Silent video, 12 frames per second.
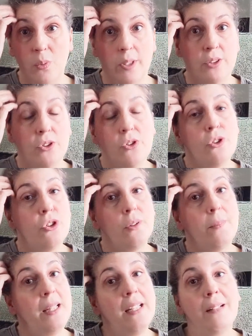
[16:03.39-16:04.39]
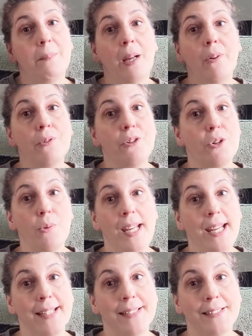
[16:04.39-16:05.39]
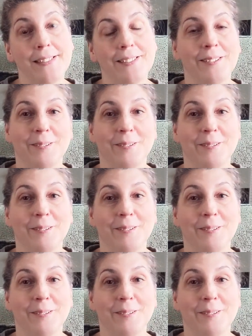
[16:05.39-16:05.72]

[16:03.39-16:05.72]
which should be in about 2 weeks.